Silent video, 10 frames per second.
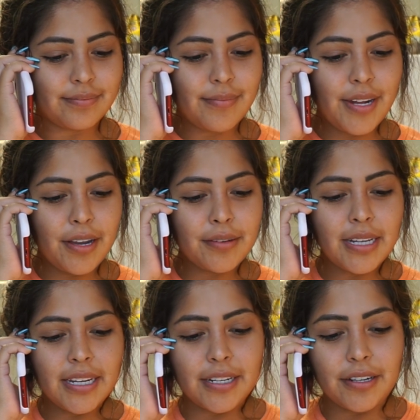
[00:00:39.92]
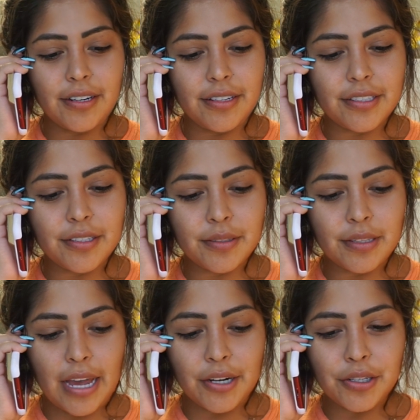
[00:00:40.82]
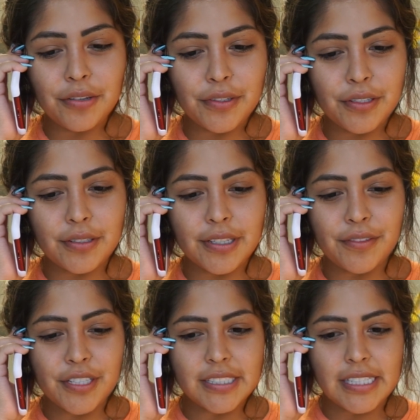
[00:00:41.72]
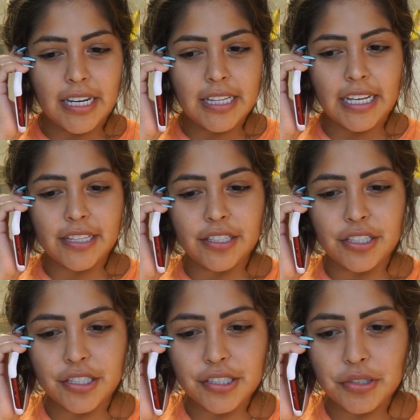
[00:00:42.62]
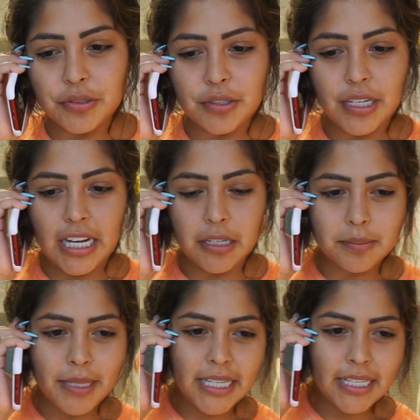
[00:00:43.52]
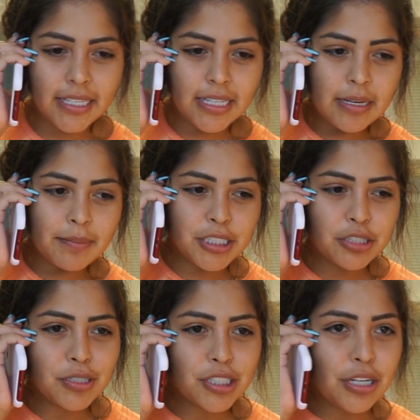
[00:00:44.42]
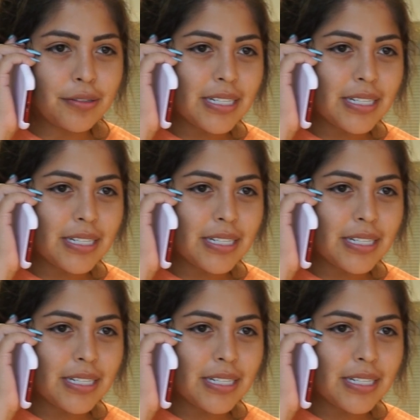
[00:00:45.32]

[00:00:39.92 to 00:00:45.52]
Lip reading: No, not at all. I don't know if you can tell, like, the nurse who helped me, but she was so